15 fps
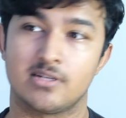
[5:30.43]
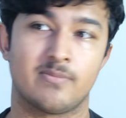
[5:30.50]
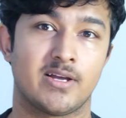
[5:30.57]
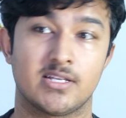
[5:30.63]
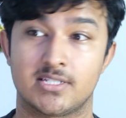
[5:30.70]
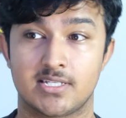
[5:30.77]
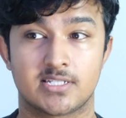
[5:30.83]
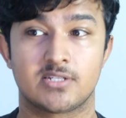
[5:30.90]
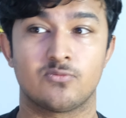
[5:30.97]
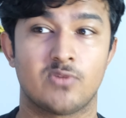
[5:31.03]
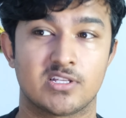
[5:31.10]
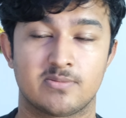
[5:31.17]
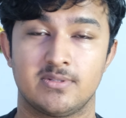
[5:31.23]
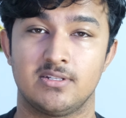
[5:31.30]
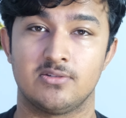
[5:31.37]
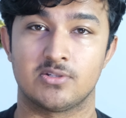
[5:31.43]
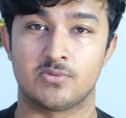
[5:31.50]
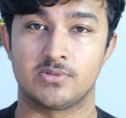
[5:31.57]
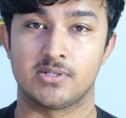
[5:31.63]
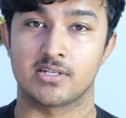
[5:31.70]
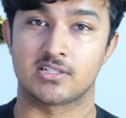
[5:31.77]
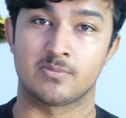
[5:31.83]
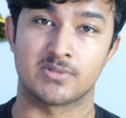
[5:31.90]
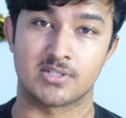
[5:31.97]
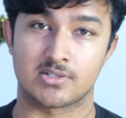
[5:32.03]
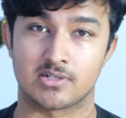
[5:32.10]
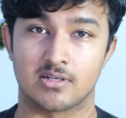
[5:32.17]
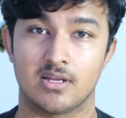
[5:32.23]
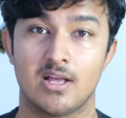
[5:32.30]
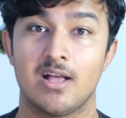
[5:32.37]
My assistant wants me to use the word
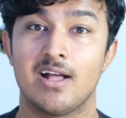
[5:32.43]
juxtaposition.